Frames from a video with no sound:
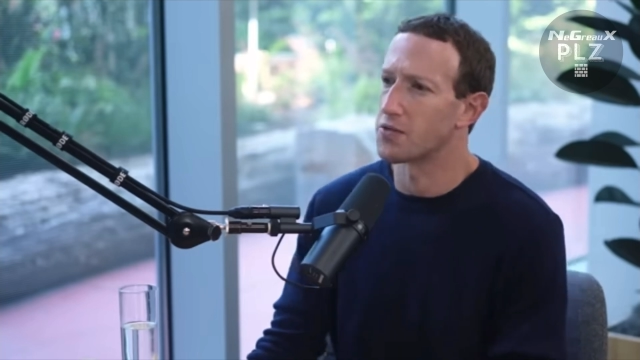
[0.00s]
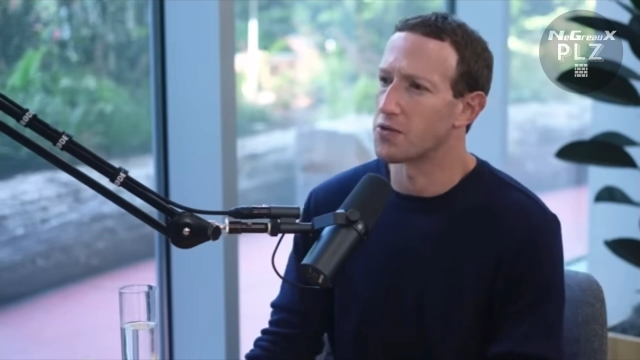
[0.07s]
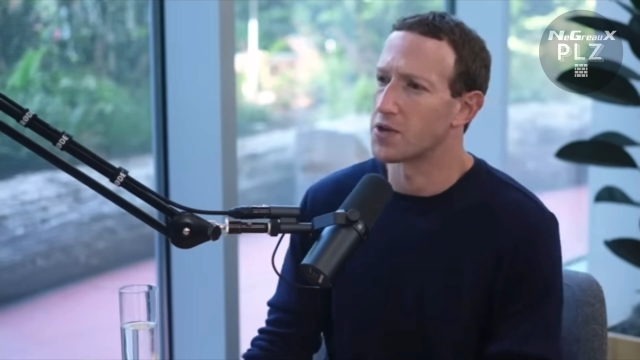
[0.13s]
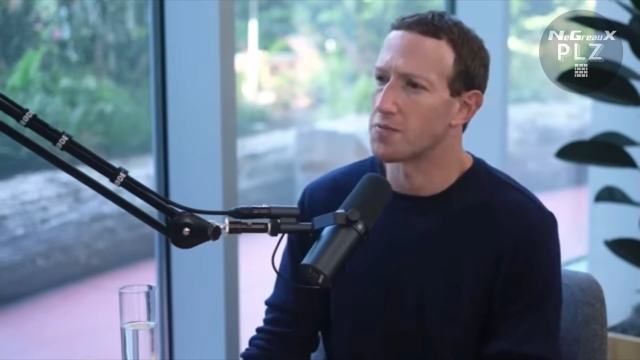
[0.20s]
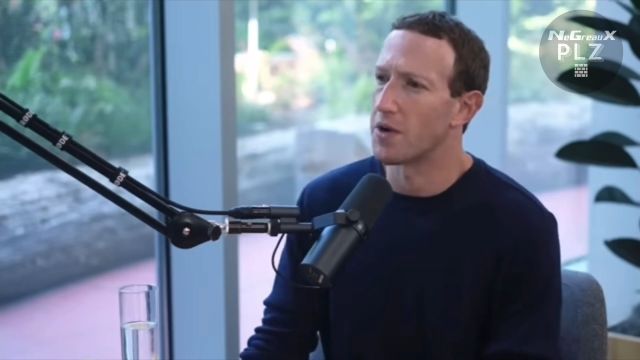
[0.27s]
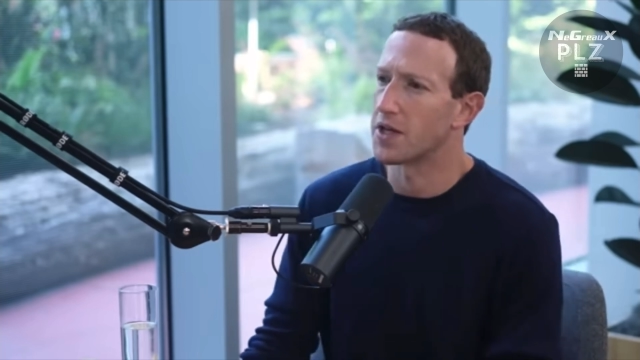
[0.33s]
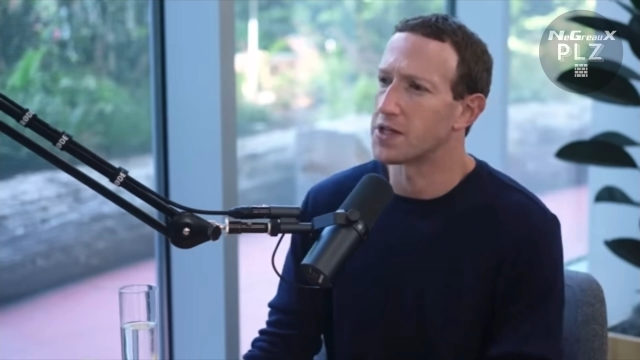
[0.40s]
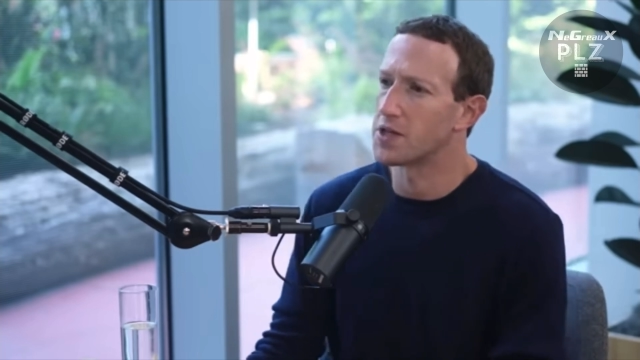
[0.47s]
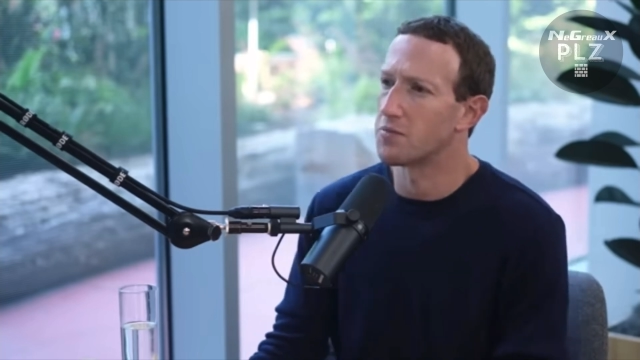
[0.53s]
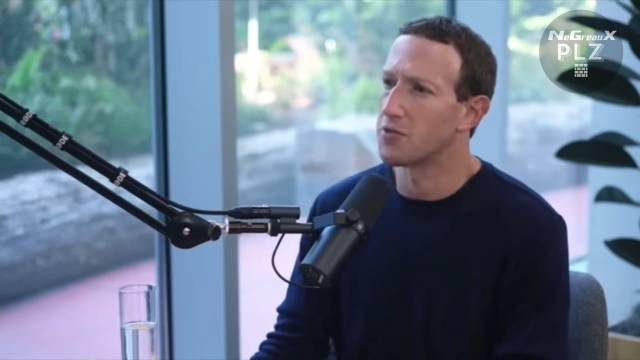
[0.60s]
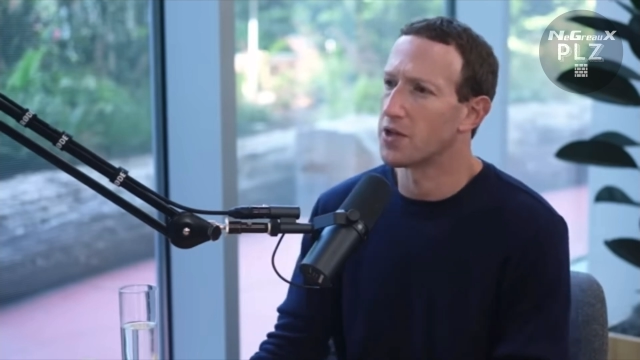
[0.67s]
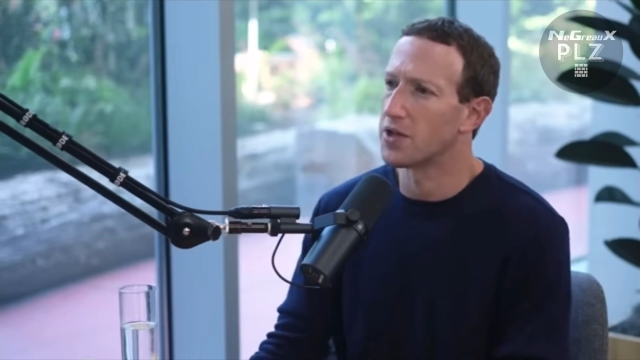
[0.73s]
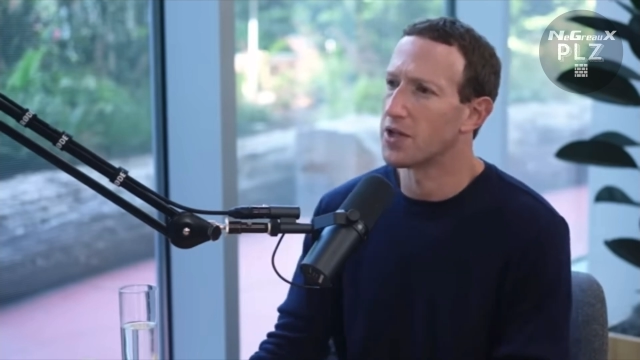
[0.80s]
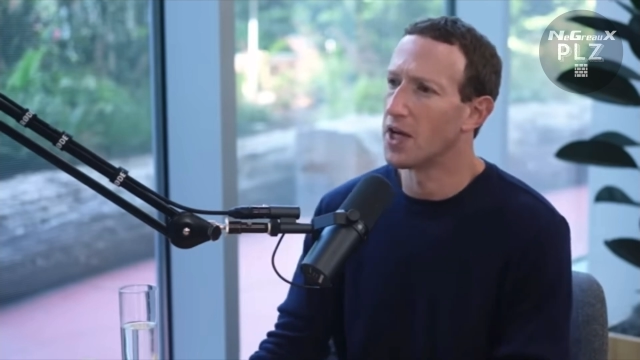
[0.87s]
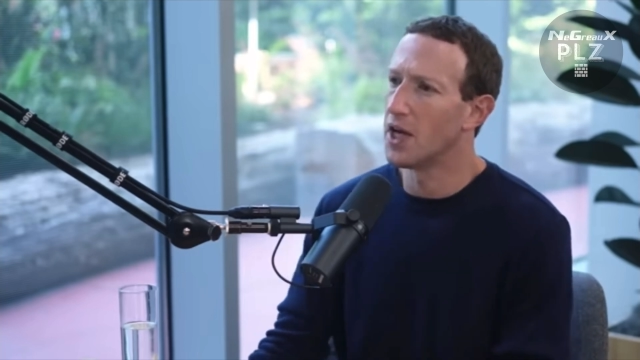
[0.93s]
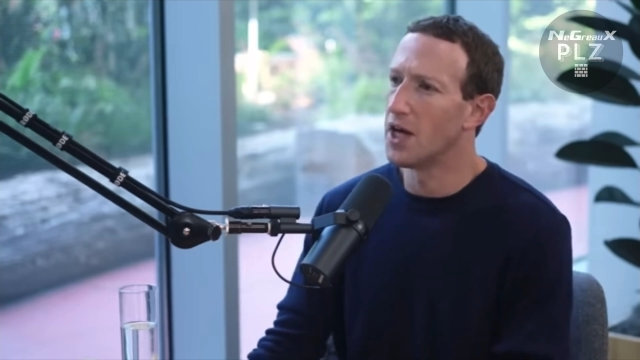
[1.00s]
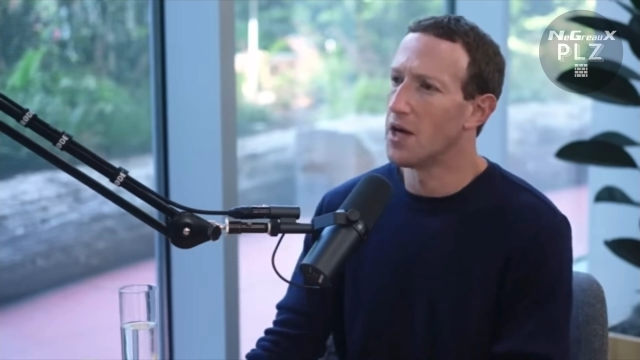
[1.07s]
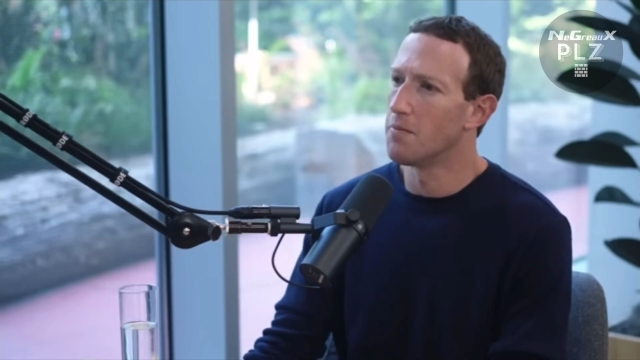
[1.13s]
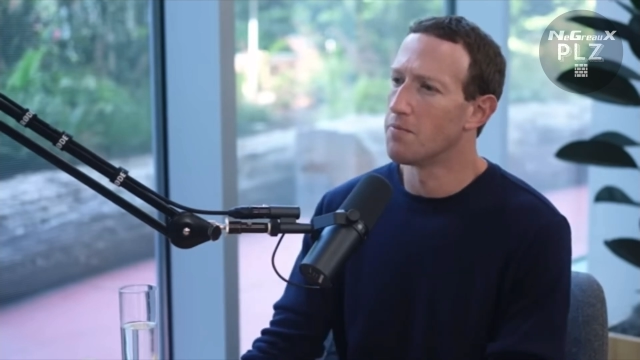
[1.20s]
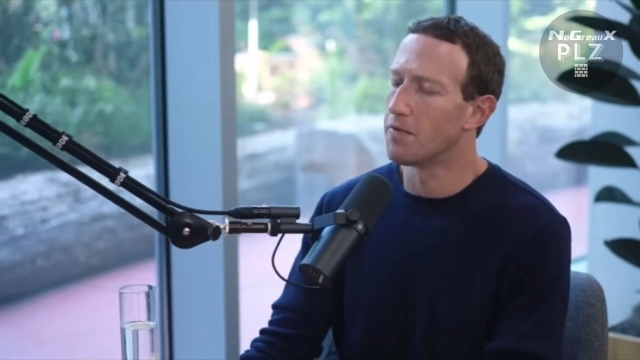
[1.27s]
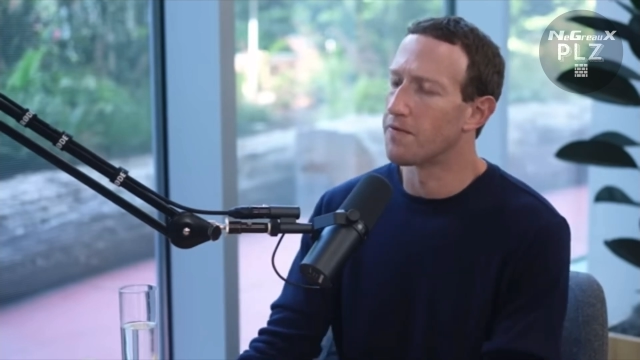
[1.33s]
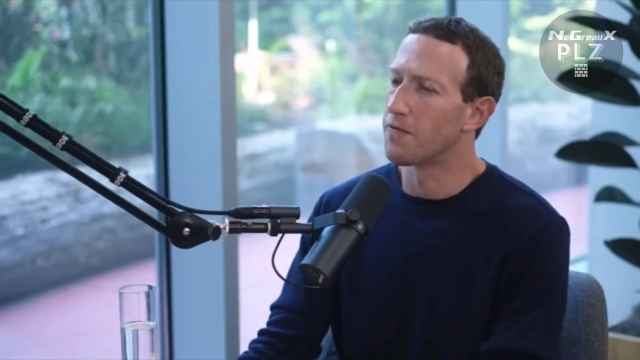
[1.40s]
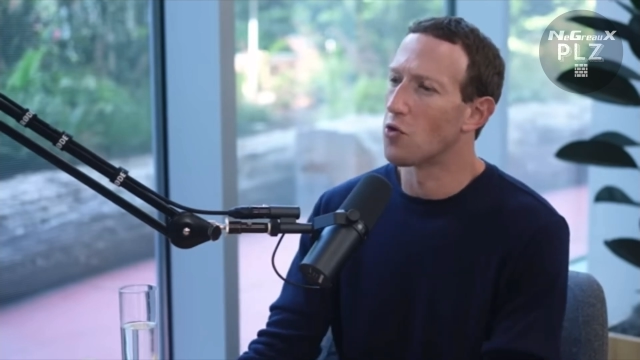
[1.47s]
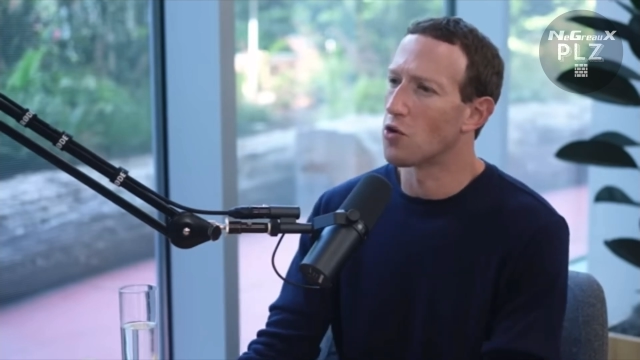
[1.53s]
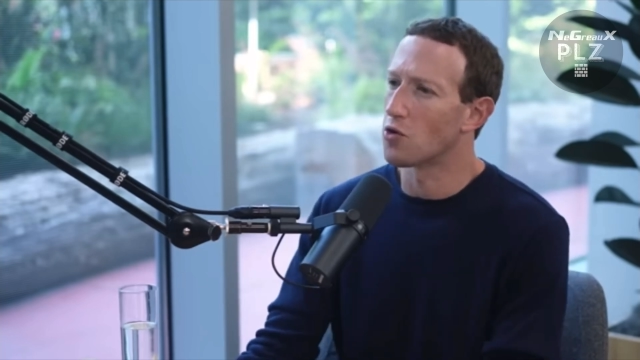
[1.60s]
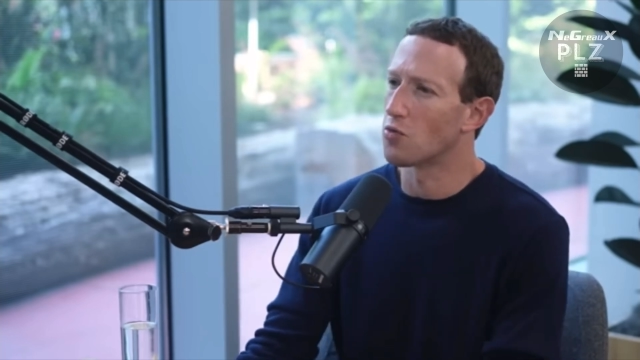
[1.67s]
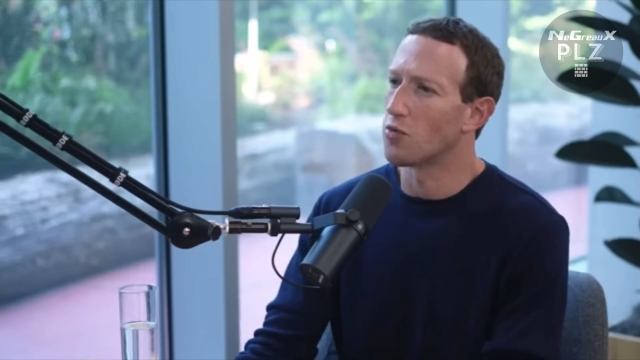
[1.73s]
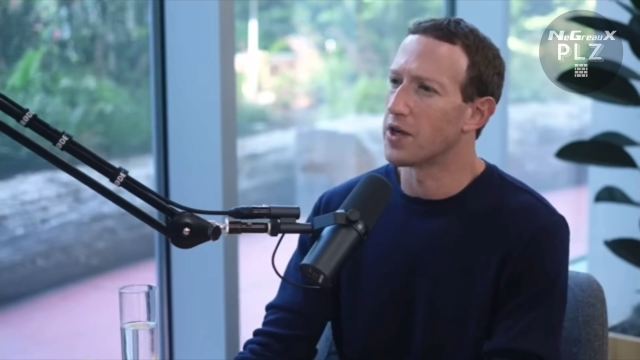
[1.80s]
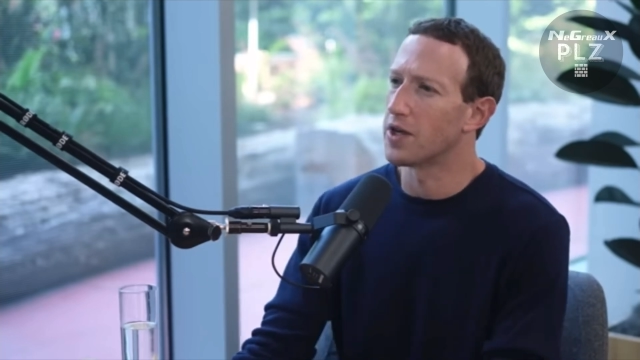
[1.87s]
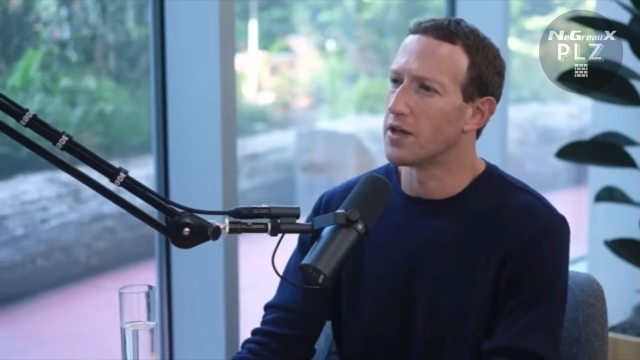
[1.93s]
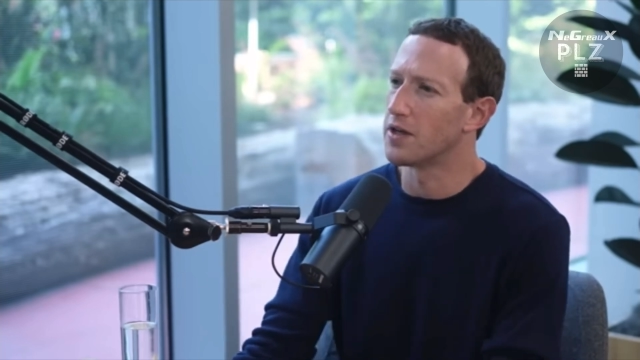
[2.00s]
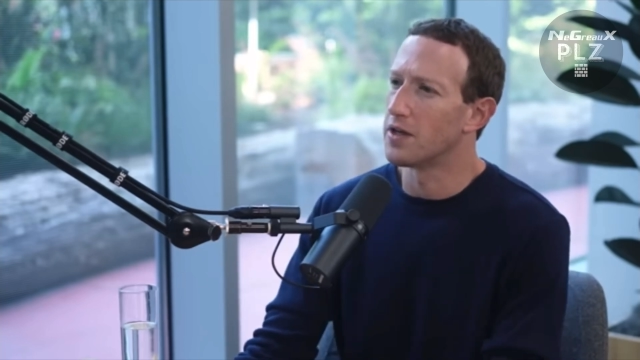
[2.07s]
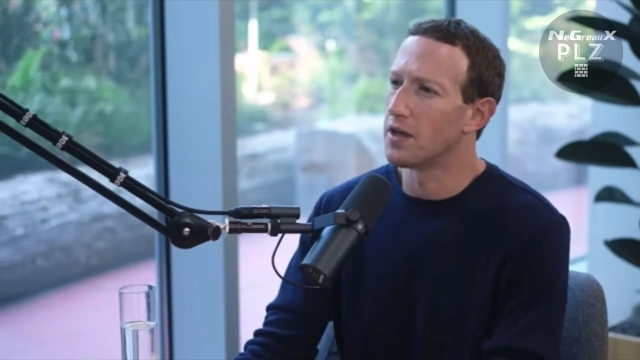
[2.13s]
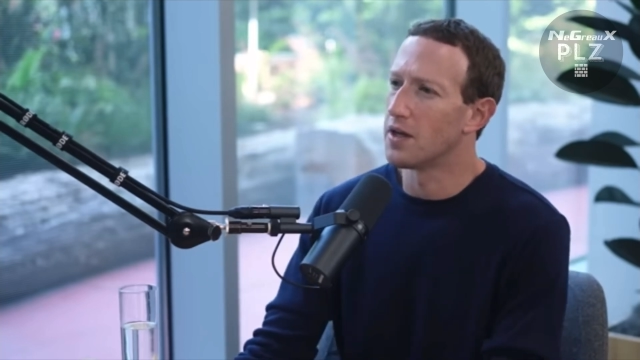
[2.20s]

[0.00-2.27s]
responsibly before we